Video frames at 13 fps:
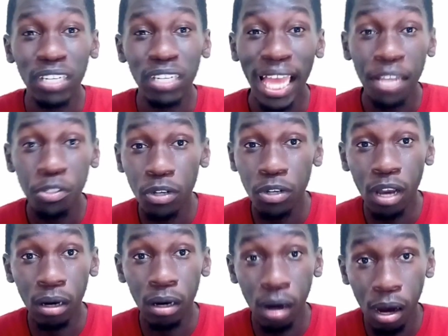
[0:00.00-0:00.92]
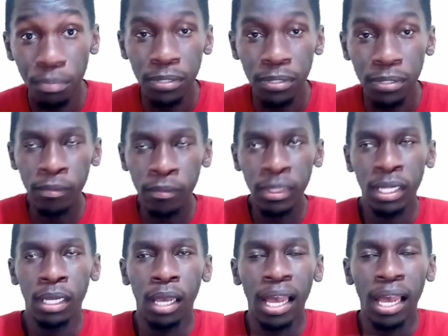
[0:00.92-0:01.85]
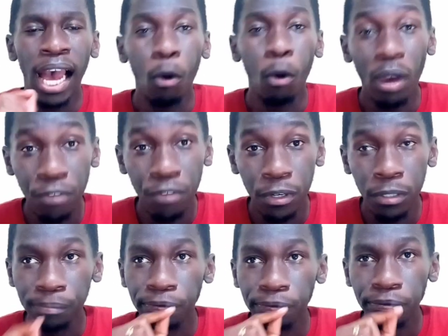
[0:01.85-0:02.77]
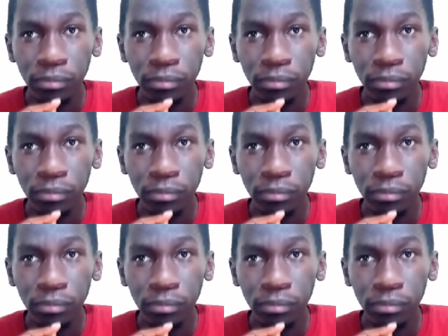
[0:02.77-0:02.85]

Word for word: freelancer.coms However,